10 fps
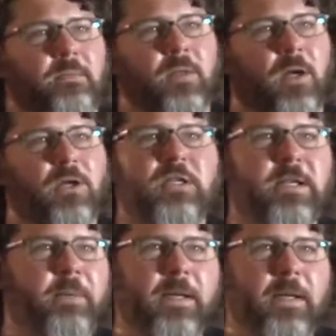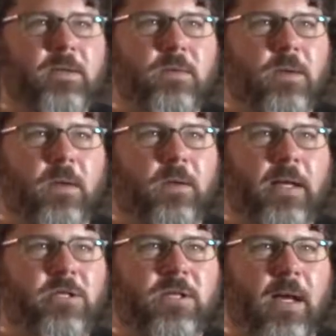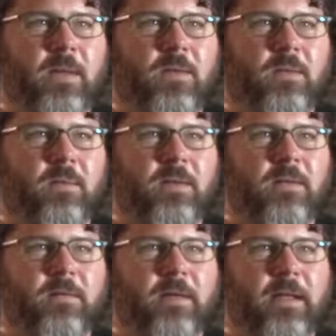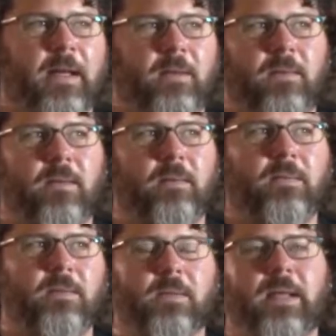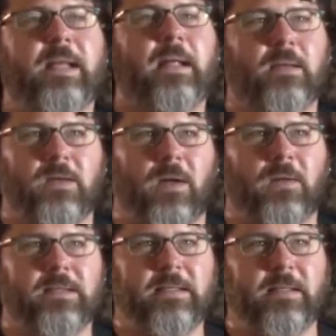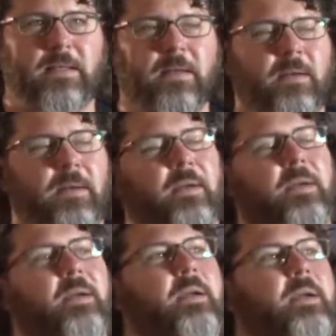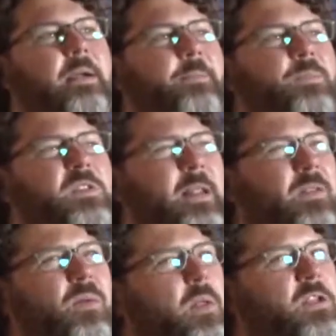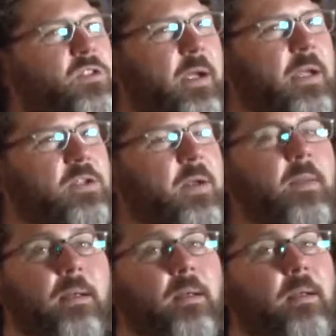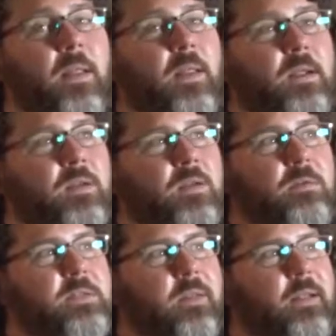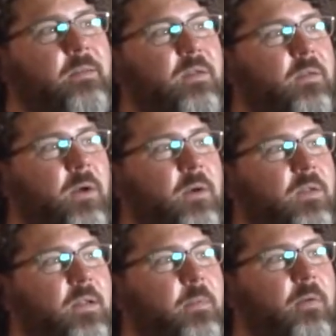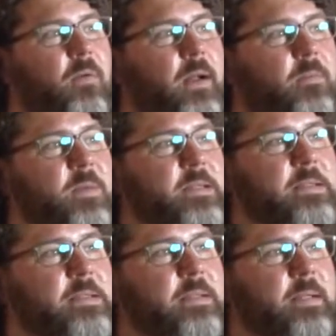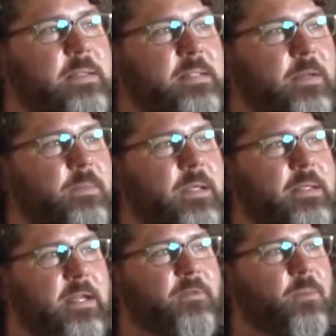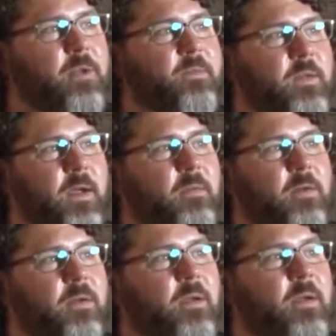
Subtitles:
large company and doing all their headshots and stuff like that. The connect is hard to see there. So that's really strange. And then another thing too is like, the hardest thing about running a business, like being self-employed photographer,